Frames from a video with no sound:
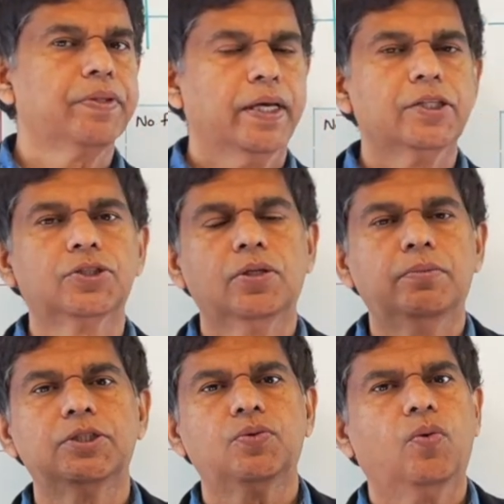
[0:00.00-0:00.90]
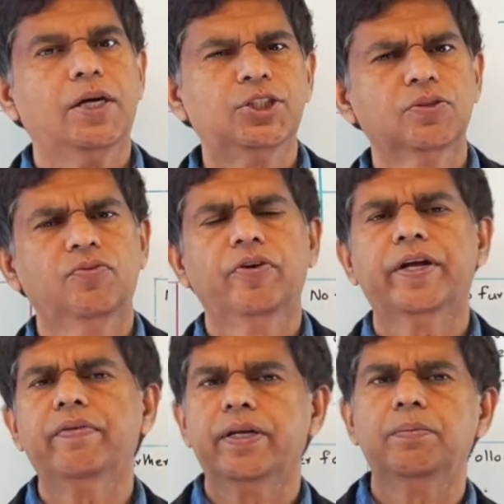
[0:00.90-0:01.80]
Thank you so much for watching. Very,
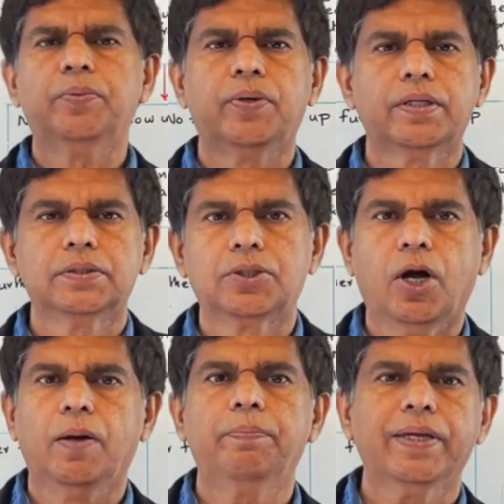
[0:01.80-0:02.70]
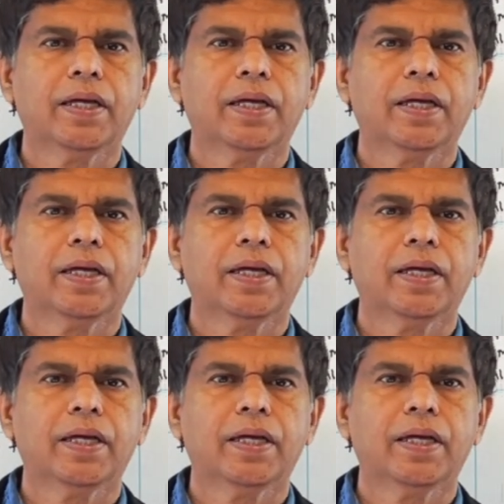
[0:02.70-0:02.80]
very important topic.